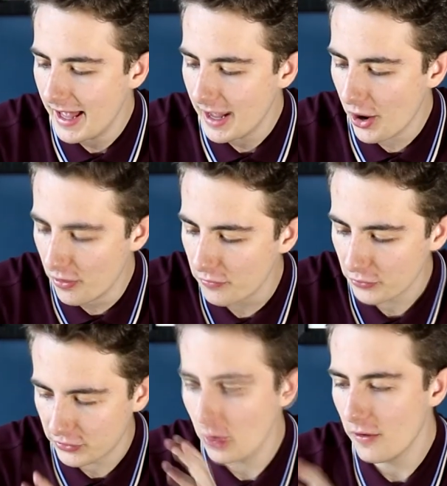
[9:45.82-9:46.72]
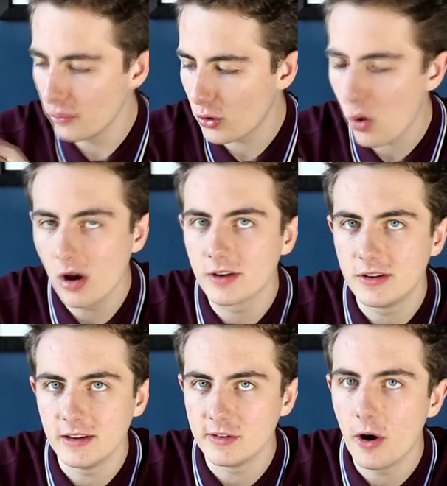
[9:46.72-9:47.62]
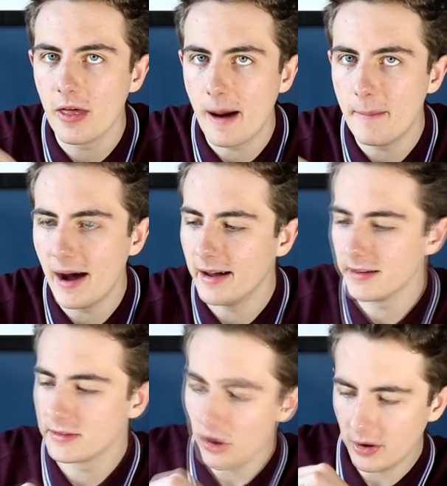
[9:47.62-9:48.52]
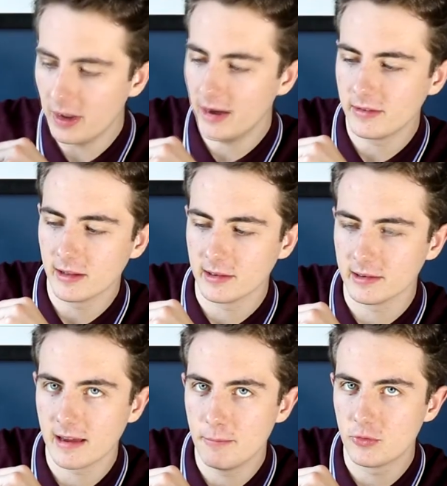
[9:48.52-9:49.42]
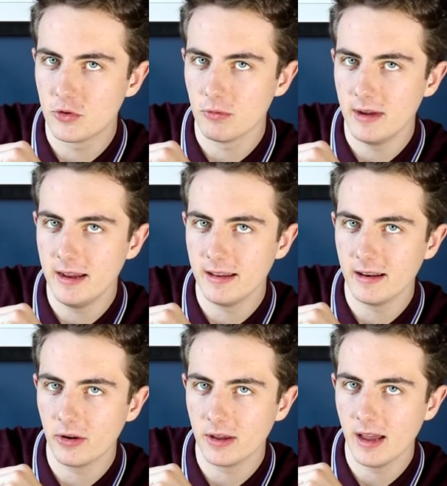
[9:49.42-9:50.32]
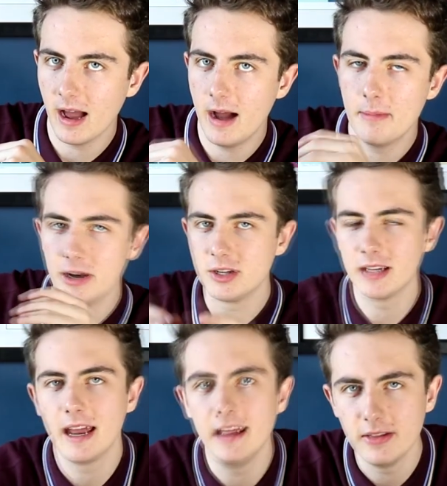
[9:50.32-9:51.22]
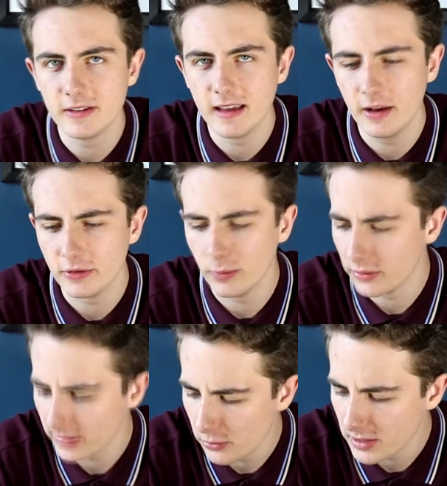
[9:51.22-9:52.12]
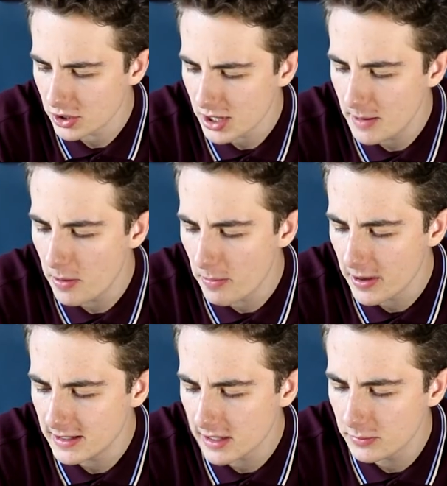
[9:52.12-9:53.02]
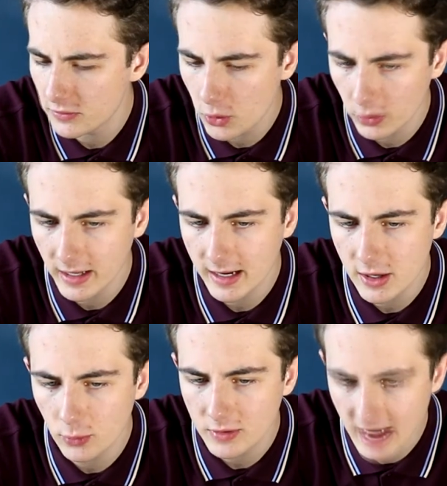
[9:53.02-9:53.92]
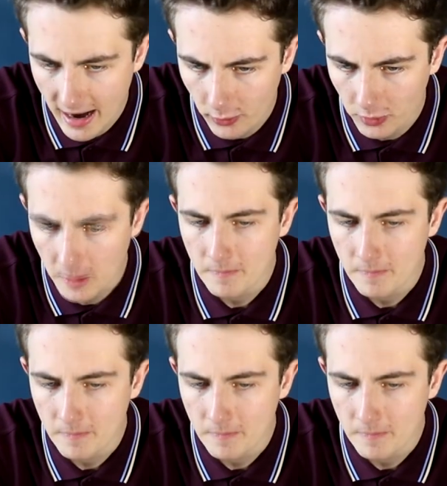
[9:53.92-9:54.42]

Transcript: So overall quality is not that bad. It's got a nice little temperature reading on it. I managed to get it in the sale, so it was a little bit cheaper. But in terms of cooling you down,